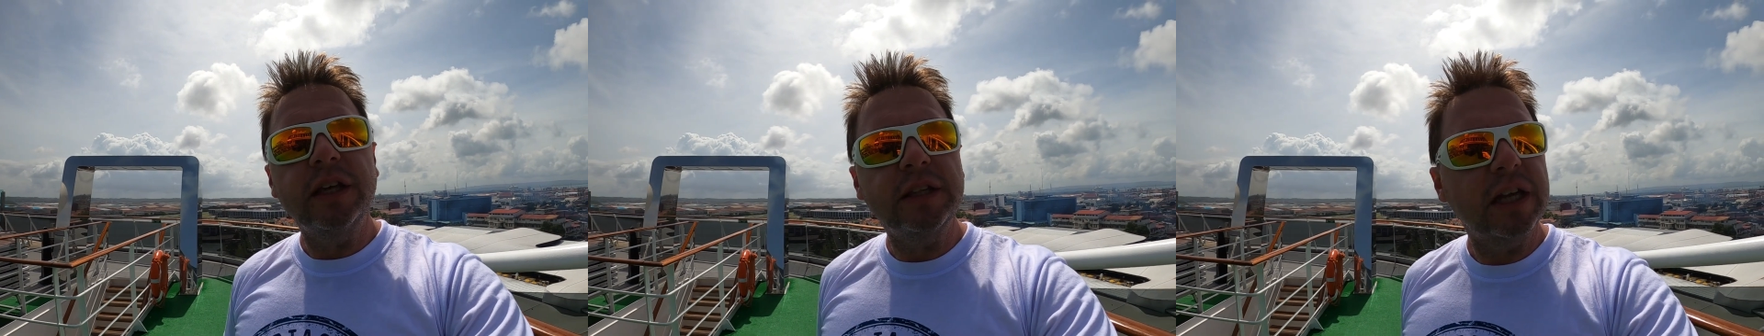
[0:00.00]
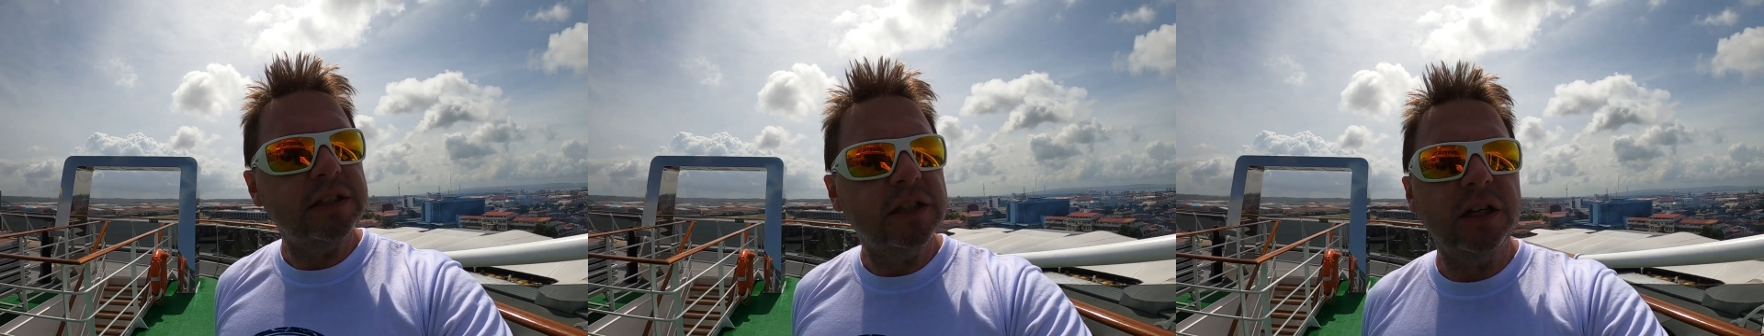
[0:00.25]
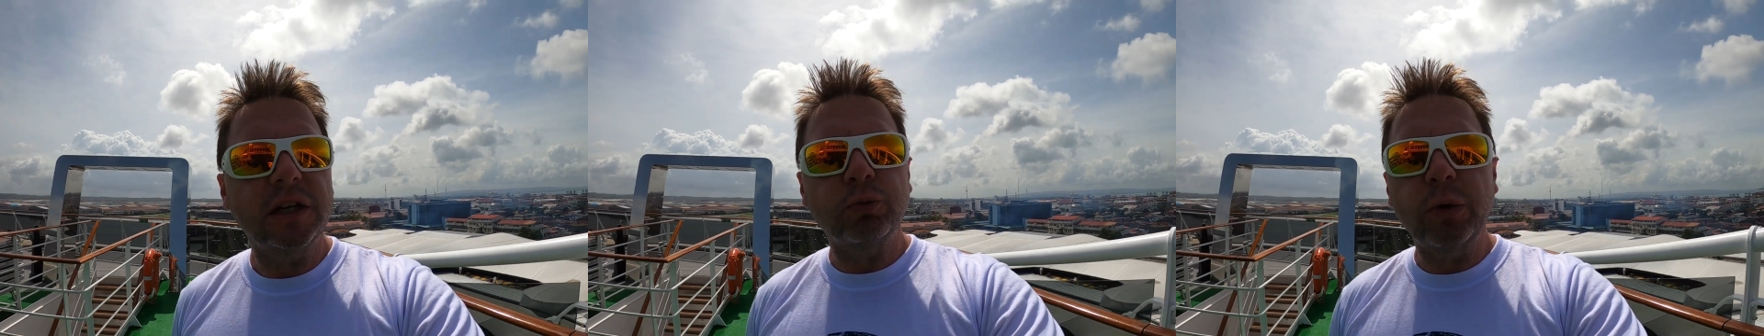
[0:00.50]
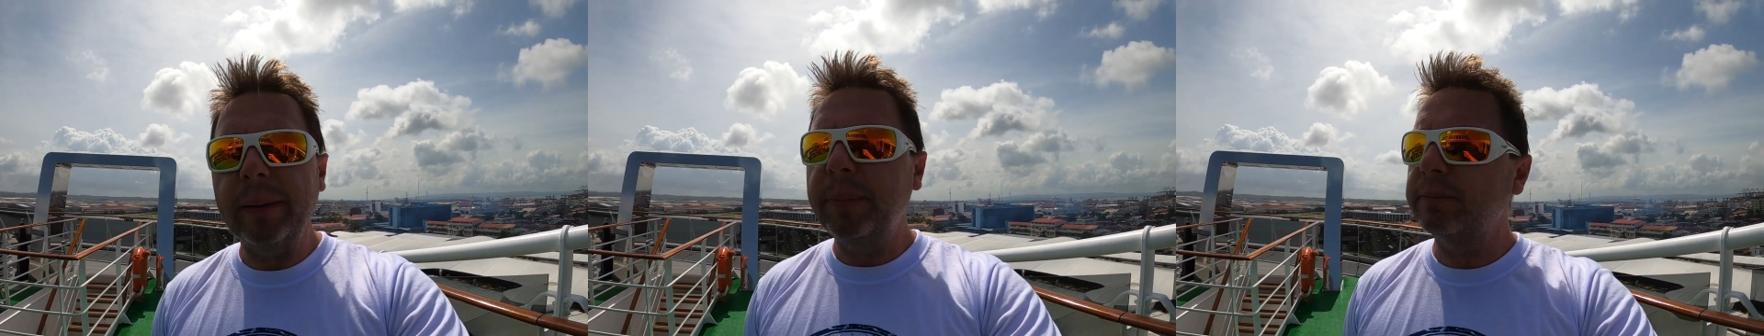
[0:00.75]
think that's going to
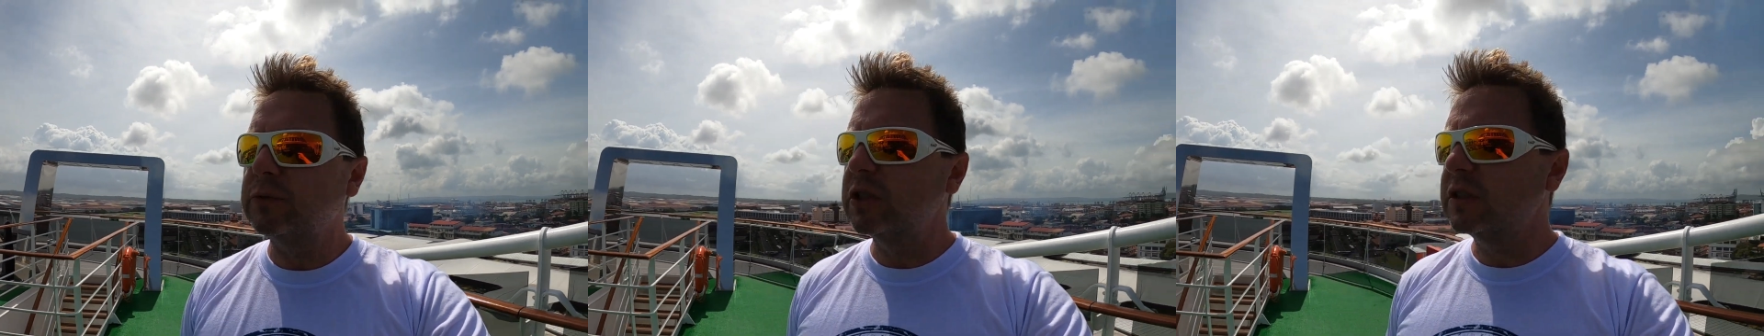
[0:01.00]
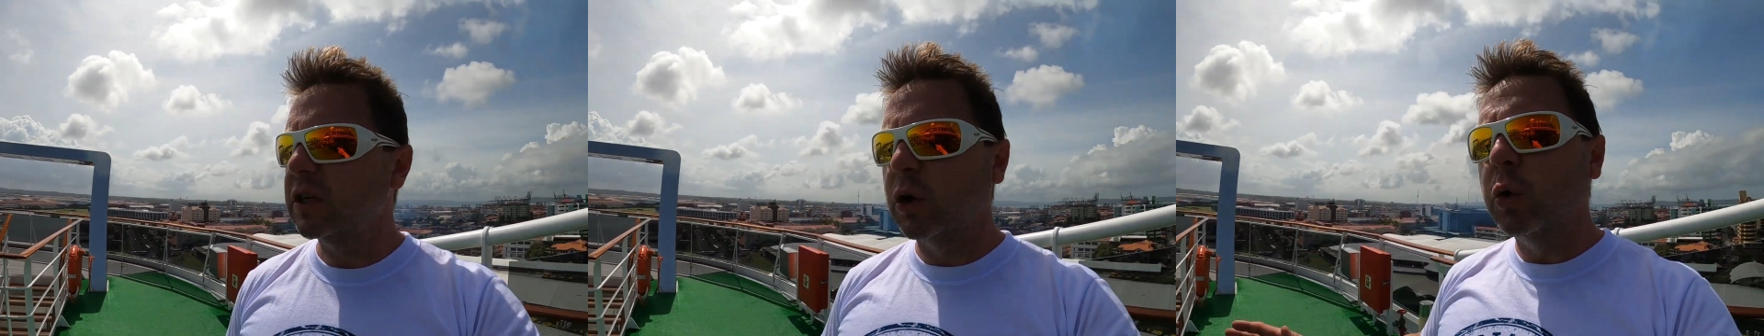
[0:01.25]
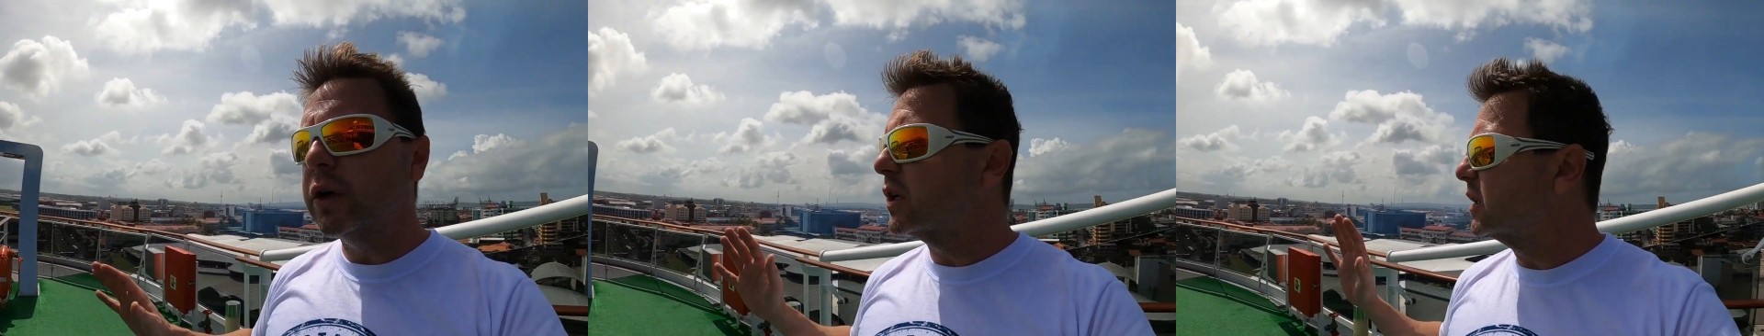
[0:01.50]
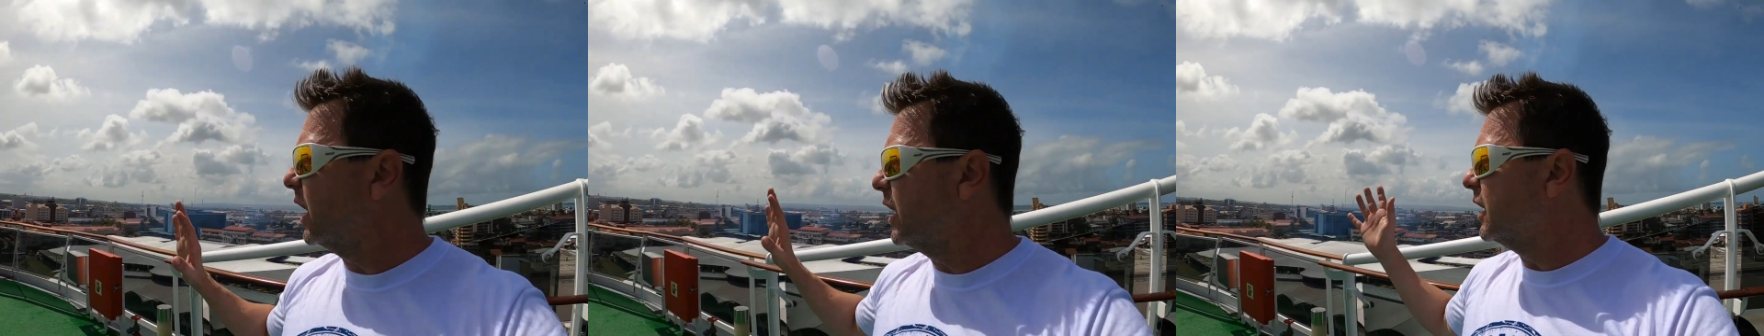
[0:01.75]
wrap up just the
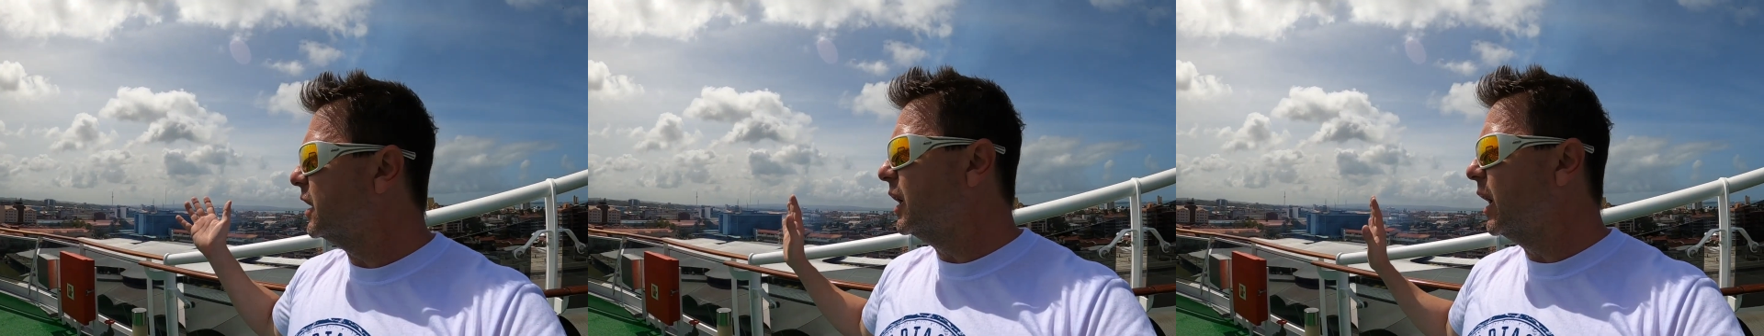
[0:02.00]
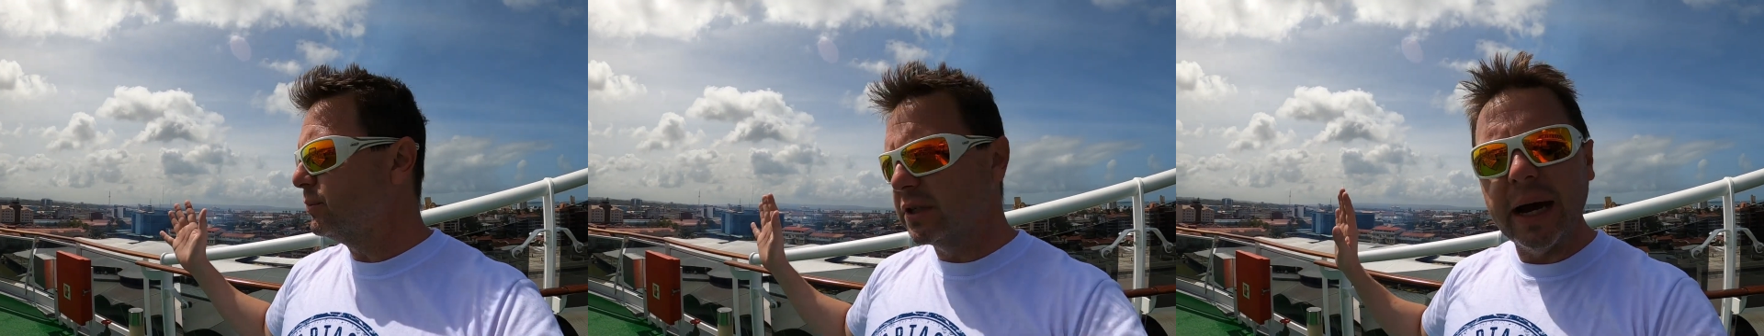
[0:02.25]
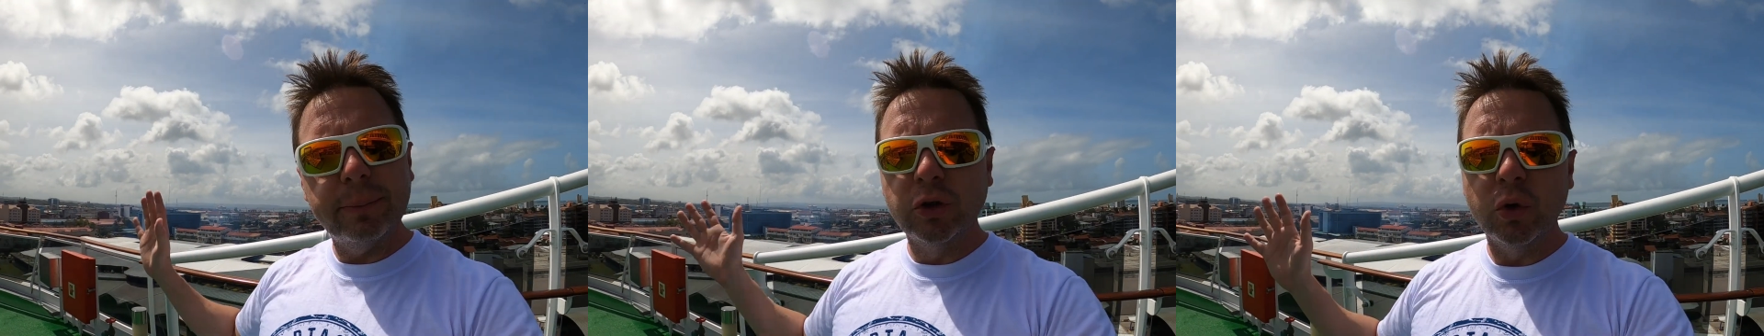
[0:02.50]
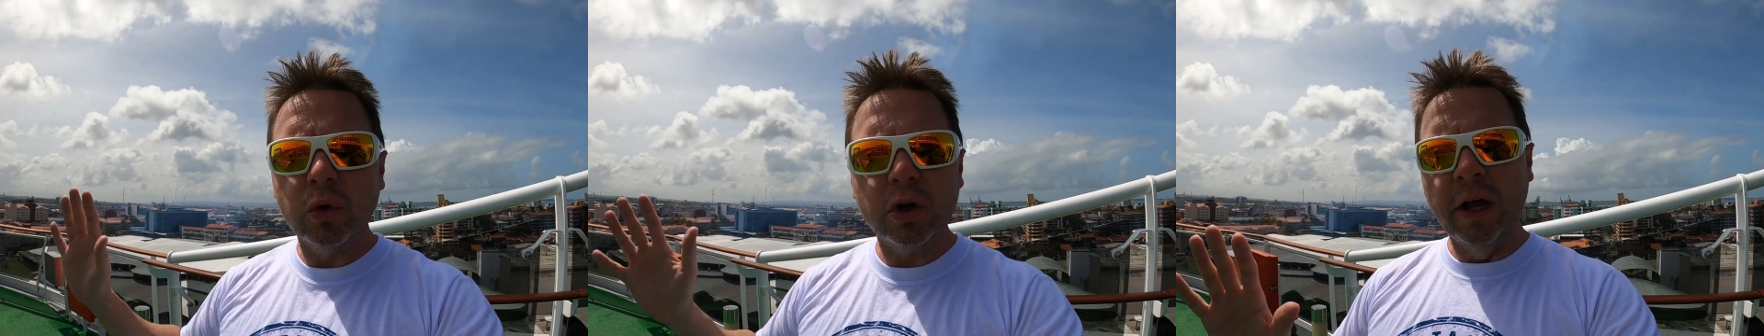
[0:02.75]
quick up top
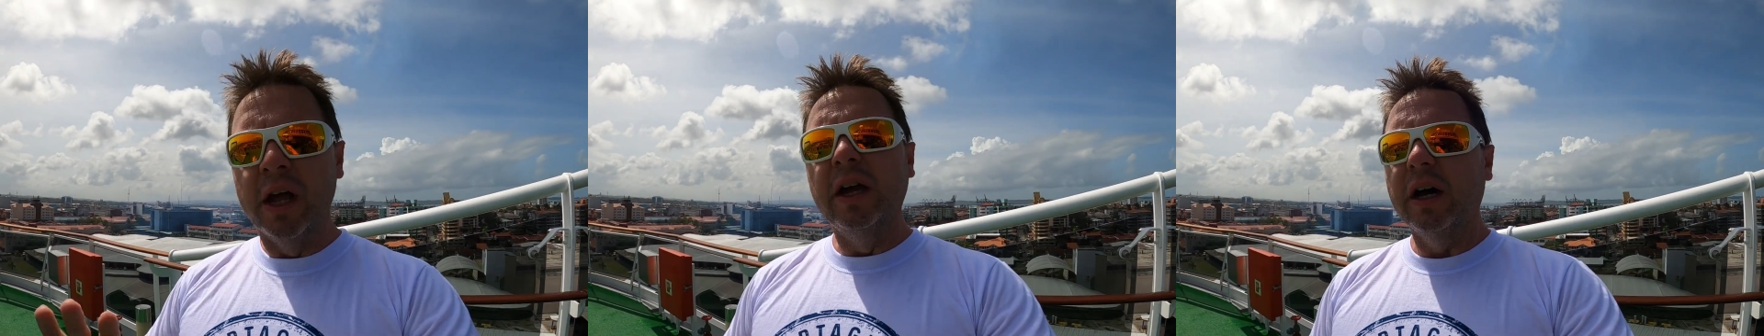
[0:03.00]
tour,